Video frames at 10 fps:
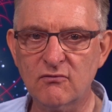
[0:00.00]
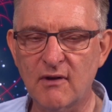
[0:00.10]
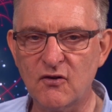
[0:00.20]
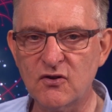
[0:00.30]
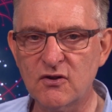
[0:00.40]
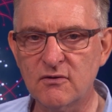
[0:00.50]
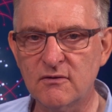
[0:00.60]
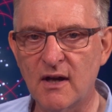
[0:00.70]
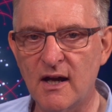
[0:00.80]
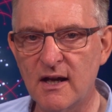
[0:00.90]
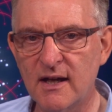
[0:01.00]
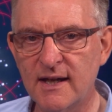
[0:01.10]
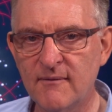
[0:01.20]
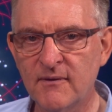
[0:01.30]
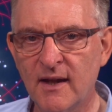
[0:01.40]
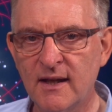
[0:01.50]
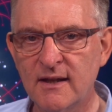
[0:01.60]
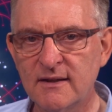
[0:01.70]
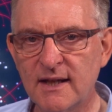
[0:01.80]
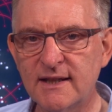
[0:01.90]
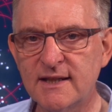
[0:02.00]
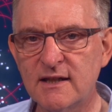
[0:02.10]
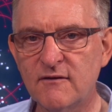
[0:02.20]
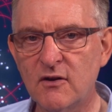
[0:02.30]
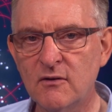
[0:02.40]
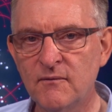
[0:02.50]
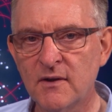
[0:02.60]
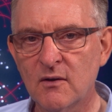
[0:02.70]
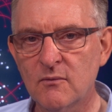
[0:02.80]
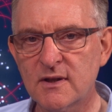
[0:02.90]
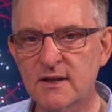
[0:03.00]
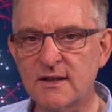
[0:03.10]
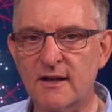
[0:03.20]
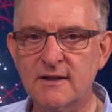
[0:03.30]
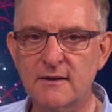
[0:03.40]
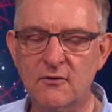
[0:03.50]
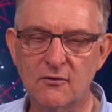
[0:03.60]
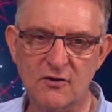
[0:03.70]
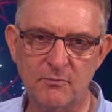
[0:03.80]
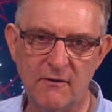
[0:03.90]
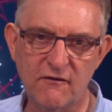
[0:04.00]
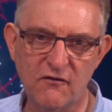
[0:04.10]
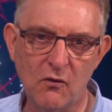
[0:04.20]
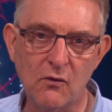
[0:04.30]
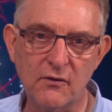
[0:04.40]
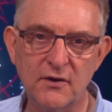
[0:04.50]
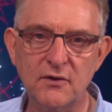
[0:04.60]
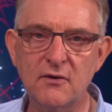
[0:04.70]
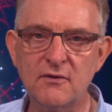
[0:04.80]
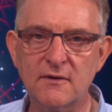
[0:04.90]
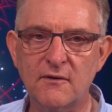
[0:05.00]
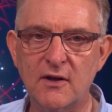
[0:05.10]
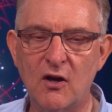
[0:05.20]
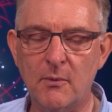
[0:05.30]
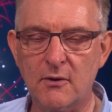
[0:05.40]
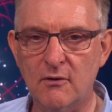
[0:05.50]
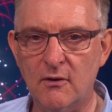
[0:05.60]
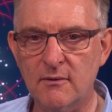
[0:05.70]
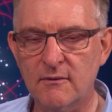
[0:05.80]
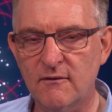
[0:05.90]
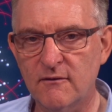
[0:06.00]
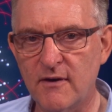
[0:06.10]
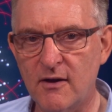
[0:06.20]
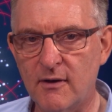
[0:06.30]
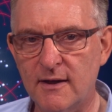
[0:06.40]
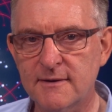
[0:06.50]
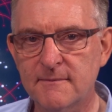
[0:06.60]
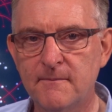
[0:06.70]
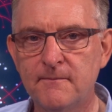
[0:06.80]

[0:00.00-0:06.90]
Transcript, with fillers: to run too high. Dudley's interview was conducted, of course, before the news of the Omicron variant.